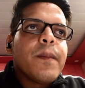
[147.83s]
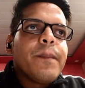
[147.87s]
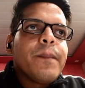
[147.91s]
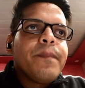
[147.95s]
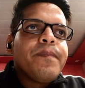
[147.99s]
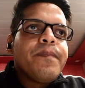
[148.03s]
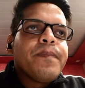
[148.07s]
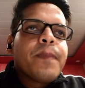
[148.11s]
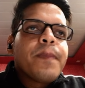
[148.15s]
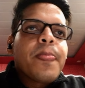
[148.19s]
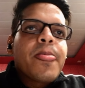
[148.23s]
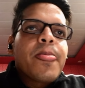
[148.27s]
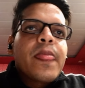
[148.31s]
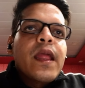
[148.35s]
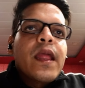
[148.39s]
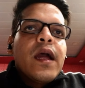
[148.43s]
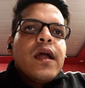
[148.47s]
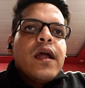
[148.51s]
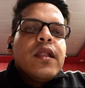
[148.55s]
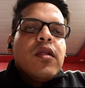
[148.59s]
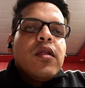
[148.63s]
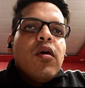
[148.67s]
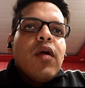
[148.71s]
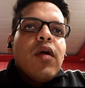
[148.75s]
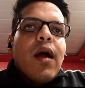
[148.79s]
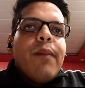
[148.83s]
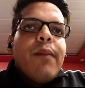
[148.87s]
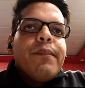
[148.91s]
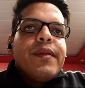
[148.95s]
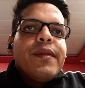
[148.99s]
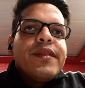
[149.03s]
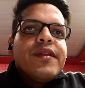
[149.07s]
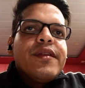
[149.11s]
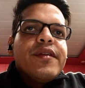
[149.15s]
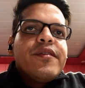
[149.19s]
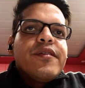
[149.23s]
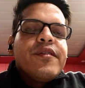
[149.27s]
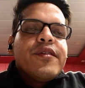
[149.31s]
So compensatory
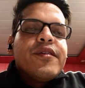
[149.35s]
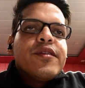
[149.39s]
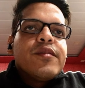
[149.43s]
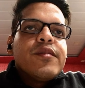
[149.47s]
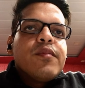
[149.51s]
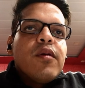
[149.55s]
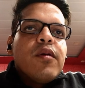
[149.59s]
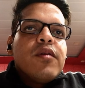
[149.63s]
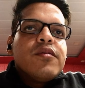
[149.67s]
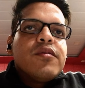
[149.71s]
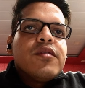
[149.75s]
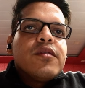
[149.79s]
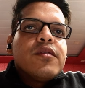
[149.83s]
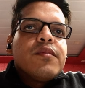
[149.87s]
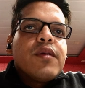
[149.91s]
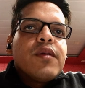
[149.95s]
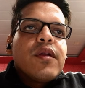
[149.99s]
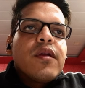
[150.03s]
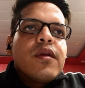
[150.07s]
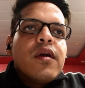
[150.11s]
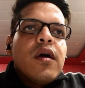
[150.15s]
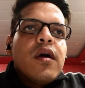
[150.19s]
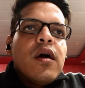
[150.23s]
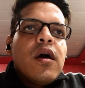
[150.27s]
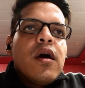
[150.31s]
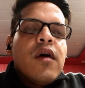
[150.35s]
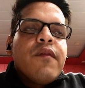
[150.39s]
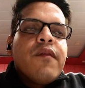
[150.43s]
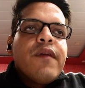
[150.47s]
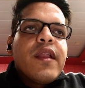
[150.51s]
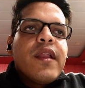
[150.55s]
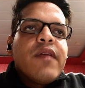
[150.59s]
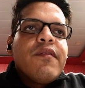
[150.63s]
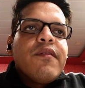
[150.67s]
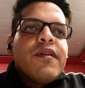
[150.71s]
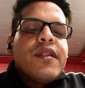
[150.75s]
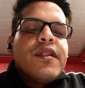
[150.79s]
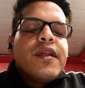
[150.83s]
response, whenever there is a
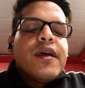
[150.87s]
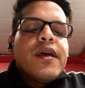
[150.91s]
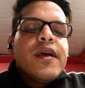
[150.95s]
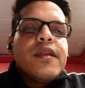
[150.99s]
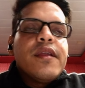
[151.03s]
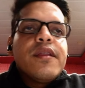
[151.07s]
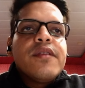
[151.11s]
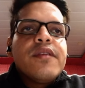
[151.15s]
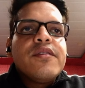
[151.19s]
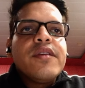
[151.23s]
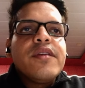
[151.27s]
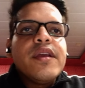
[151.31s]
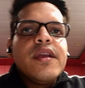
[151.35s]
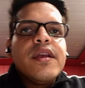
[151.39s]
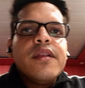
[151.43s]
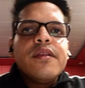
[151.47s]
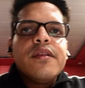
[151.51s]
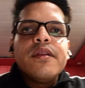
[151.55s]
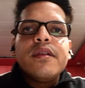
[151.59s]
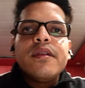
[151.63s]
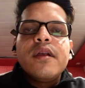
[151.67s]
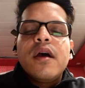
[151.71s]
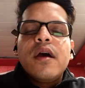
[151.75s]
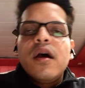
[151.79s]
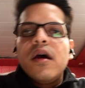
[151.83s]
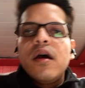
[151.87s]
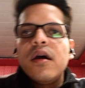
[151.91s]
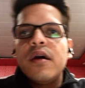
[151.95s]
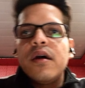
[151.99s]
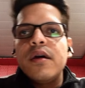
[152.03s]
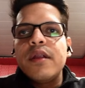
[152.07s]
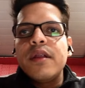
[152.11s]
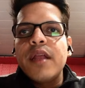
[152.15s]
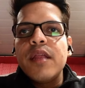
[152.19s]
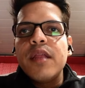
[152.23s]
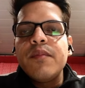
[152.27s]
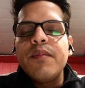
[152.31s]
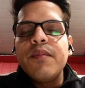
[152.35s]
change in respiratory
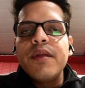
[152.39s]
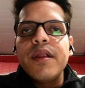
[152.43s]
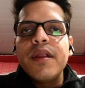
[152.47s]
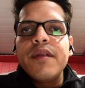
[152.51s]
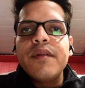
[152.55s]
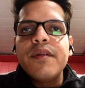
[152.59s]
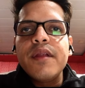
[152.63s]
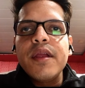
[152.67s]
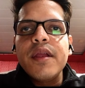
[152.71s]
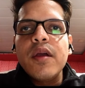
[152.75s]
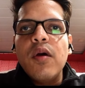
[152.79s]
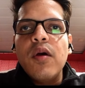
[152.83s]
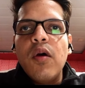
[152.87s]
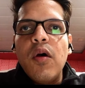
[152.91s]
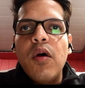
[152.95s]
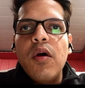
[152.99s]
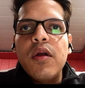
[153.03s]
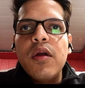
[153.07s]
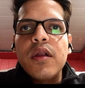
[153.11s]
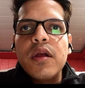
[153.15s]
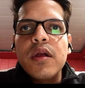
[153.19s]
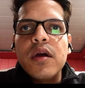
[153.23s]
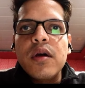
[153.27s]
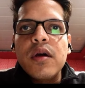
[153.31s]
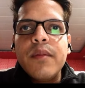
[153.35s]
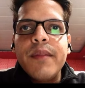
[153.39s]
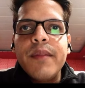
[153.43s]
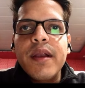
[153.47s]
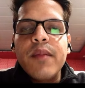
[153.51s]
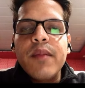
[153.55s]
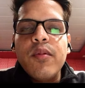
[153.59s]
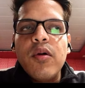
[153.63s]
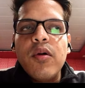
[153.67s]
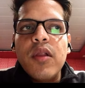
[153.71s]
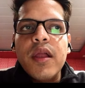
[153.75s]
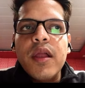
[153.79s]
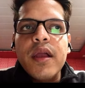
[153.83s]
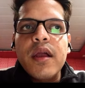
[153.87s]
or metabolic
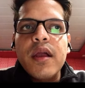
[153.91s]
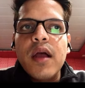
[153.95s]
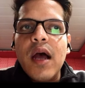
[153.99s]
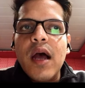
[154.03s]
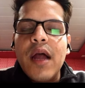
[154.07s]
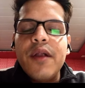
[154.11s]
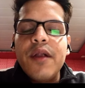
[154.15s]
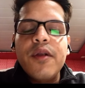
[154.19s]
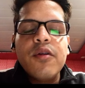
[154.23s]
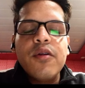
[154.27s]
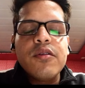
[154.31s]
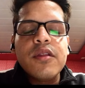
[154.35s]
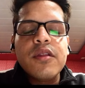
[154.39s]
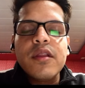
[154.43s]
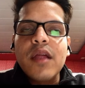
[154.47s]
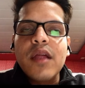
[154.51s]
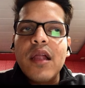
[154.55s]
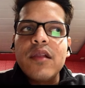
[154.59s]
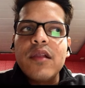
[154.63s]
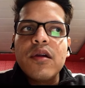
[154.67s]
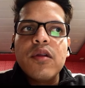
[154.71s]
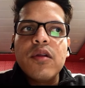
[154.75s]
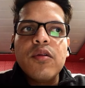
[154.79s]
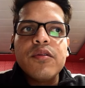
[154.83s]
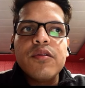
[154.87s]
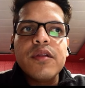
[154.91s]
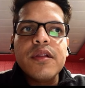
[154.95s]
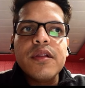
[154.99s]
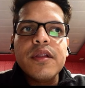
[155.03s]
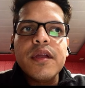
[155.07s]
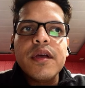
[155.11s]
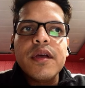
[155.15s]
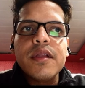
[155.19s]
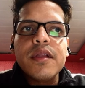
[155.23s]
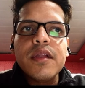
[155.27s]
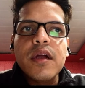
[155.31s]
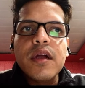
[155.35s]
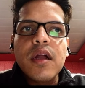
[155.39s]
acidosis alkalosis, there is a counter
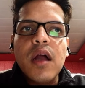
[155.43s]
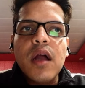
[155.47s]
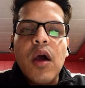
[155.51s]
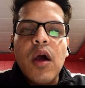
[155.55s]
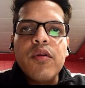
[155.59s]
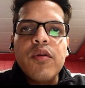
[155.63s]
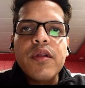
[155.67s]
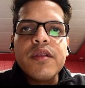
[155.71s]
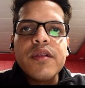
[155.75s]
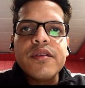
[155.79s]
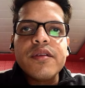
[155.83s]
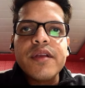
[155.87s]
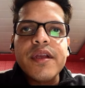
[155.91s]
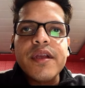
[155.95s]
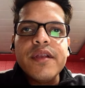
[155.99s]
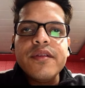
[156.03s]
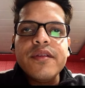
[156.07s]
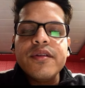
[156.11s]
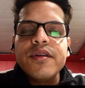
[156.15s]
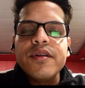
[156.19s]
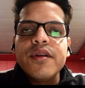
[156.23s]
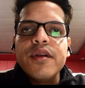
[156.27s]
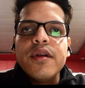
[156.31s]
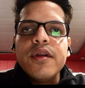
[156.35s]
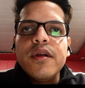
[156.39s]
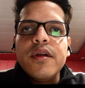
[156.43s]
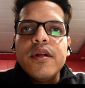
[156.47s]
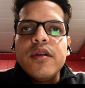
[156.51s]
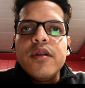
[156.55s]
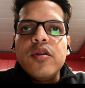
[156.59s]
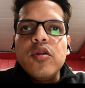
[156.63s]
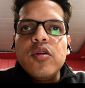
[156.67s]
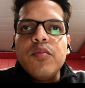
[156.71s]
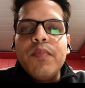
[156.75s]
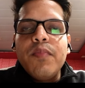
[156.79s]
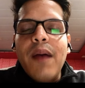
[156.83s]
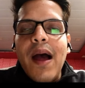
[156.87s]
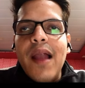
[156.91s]
change to balance out
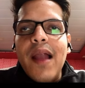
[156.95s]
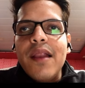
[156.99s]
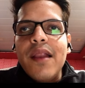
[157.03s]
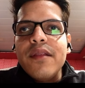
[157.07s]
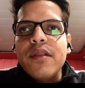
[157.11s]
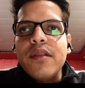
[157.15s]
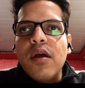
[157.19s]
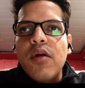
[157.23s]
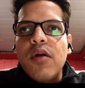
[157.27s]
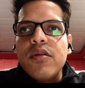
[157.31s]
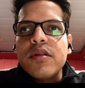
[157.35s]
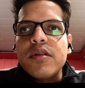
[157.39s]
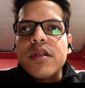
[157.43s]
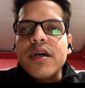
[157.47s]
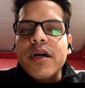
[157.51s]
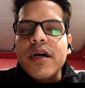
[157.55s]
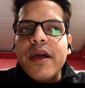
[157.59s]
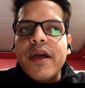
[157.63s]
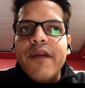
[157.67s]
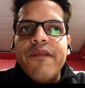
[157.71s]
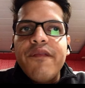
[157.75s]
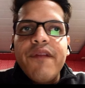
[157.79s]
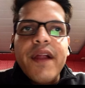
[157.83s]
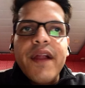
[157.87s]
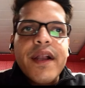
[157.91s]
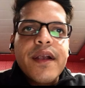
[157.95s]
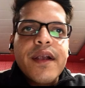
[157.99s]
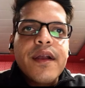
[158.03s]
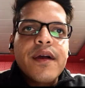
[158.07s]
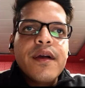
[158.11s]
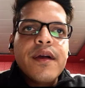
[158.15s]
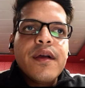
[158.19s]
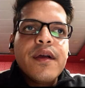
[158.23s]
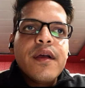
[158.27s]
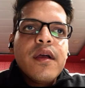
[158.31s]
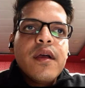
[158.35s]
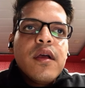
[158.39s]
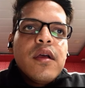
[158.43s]
the effect.
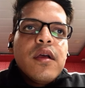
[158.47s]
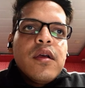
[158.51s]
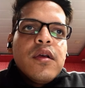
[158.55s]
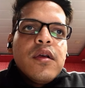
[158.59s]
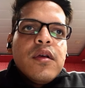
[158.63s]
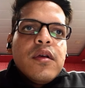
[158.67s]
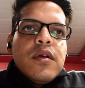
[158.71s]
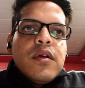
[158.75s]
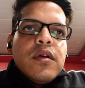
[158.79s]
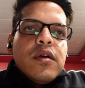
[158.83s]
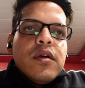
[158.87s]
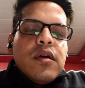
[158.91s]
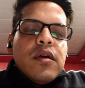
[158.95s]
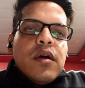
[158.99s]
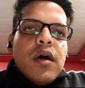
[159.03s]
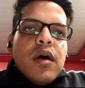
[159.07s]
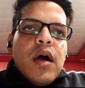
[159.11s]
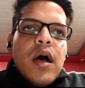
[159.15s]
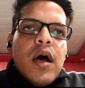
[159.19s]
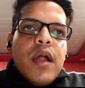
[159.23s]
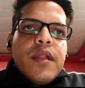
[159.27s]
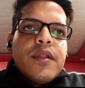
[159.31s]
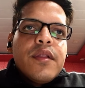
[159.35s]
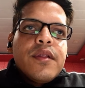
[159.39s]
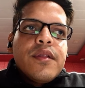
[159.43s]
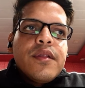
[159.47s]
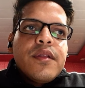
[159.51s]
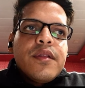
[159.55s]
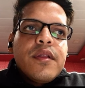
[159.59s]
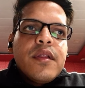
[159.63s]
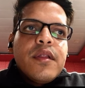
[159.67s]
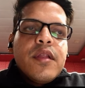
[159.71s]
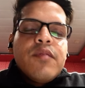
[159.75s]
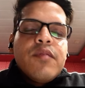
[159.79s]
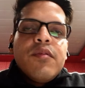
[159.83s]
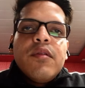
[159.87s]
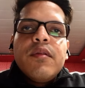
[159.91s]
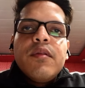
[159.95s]
And this will be performed
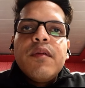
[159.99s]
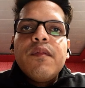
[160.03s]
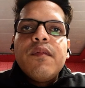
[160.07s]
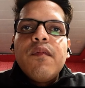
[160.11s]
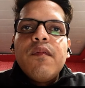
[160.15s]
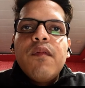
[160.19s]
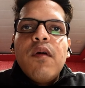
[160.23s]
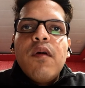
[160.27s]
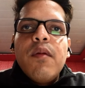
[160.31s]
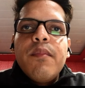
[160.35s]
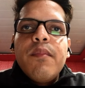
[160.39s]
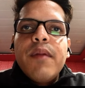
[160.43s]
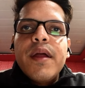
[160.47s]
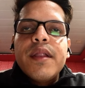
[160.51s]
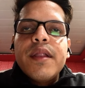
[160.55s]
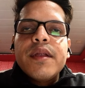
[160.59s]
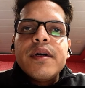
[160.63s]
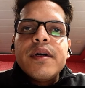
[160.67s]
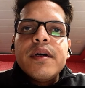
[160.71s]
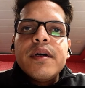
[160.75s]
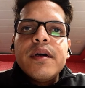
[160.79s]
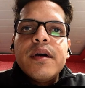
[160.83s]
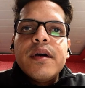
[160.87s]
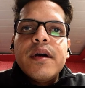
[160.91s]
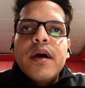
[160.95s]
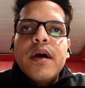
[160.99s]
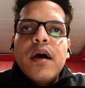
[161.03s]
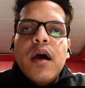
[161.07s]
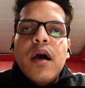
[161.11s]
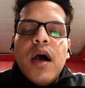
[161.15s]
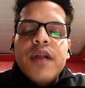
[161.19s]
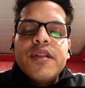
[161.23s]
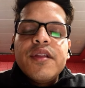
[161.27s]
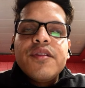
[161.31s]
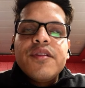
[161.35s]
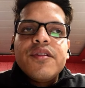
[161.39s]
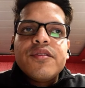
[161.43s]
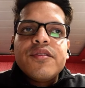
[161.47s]
by the other system. Like if
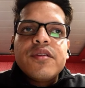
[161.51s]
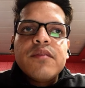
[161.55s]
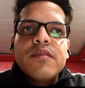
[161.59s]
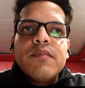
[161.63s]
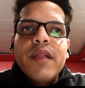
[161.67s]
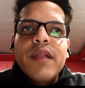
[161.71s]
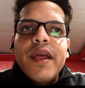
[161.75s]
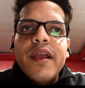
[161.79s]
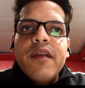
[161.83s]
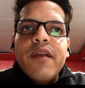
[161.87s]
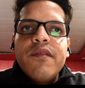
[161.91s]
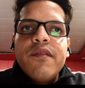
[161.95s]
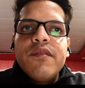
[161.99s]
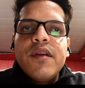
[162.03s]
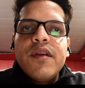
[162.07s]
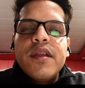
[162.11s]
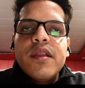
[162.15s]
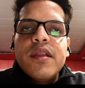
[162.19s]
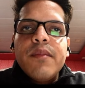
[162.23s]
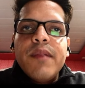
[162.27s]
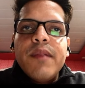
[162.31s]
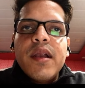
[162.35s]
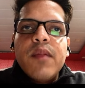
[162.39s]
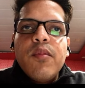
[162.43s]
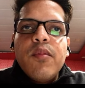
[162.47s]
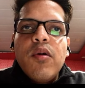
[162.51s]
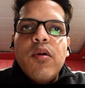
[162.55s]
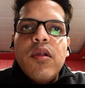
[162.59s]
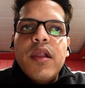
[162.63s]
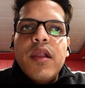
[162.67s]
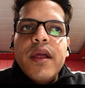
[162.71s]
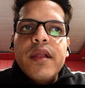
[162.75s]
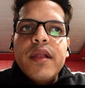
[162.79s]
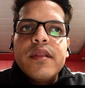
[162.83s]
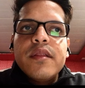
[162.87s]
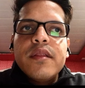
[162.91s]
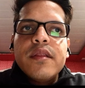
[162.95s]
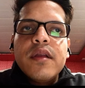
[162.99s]
there's a metabolic
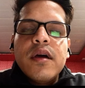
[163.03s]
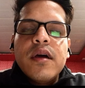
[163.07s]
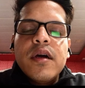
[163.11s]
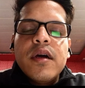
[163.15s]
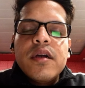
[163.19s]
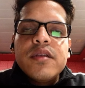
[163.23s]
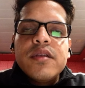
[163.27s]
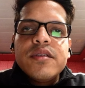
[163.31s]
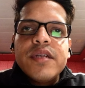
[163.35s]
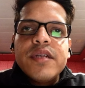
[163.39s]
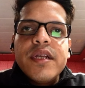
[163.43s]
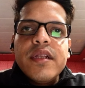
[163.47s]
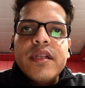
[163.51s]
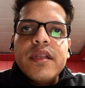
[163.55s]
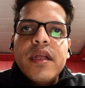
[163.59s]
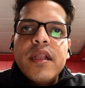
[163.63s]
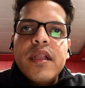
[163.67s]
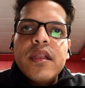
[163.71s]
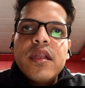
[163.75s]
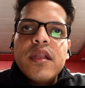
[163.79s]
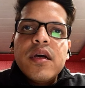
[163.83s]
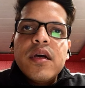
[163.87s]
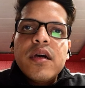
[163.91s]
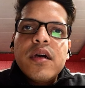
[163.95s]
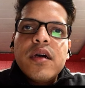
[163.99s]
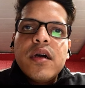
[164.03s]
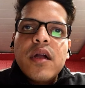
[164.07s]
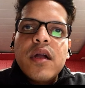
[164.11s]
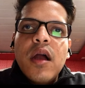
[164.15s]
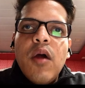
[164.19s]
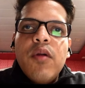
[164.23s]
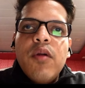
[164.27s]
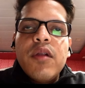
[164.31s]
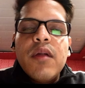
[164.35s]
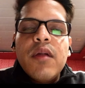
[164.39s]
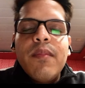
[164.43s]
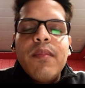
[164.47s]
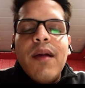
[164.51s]
change, then the counterbalance will be
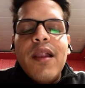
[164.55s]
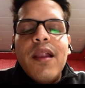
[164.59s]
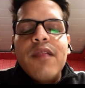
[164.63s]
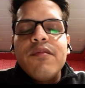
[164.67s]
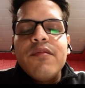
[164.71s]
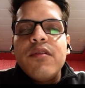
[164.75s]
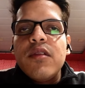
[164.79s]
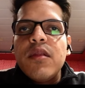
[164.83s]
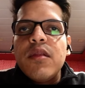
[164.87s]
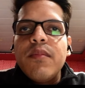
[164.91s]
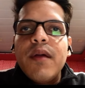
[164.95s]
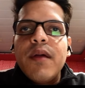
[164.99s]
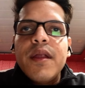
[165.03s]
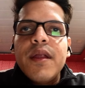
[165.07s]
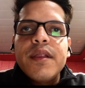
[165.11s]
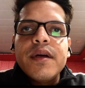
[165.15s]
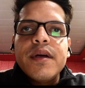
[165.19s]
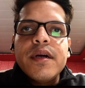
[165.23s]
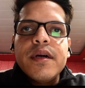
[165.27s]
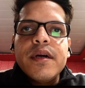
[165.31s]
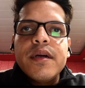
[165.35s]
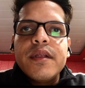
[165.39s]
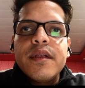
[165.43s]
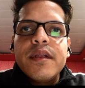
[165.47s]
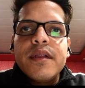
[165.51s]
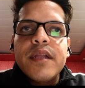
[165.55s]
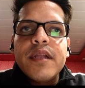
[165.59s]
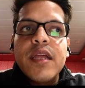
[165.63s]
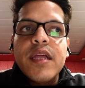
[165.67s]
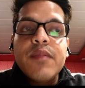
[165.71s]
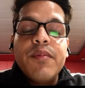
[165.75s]
by the respiratory system.